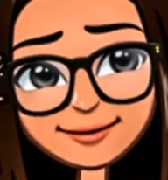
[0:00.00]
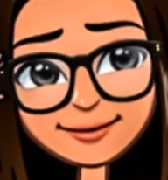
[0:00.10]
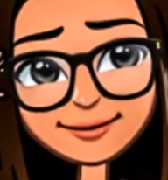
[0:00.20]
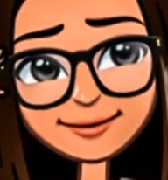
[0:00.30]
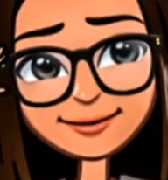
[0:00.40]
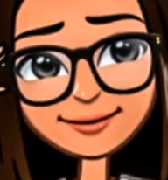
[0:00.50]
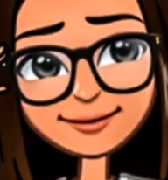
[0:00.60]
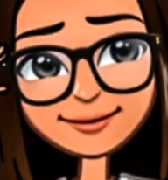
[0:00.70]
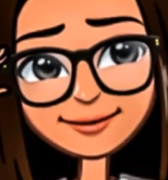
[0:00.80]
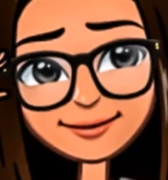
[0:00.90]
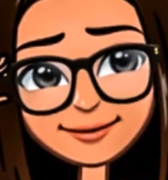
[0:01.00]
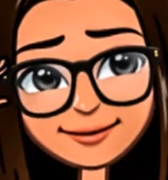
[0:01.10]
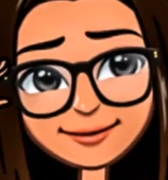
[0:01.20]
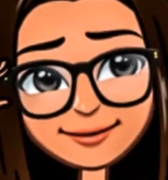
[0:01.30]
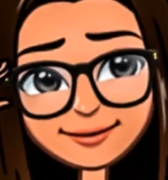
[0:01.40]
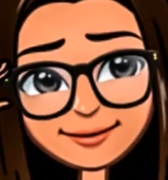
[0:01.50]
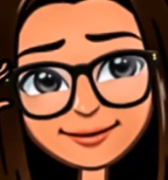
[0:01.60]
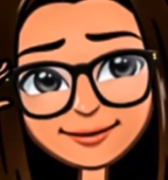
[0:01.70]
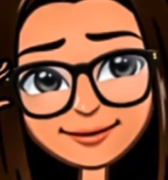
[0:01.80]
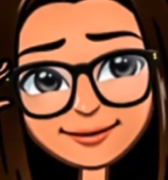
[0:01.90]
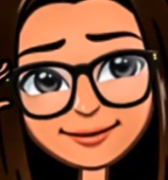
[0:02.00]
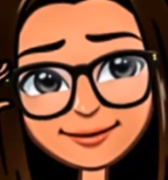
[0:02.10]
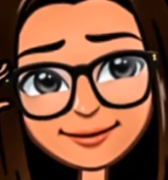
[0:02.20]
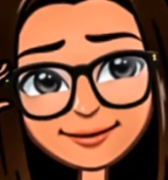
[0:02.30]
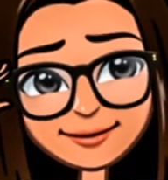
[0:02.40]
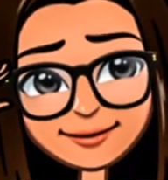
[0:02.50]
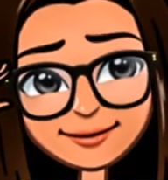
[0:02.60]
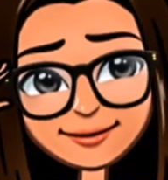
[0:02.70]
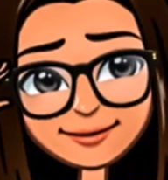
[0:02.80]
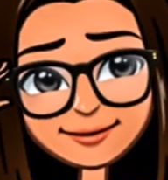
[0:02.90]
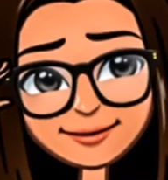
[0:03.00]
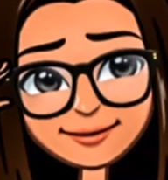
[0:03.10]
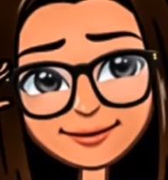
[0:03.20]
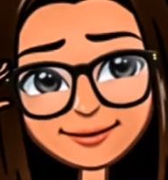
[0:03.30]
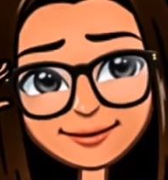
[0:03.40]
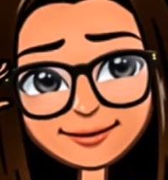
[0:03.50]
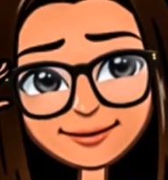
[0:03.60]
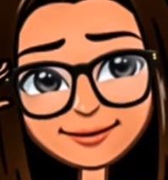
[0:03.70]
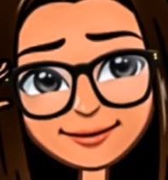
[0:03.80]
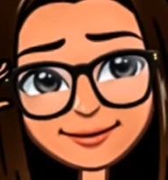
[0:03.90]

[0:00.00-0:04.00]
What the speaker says: (silence)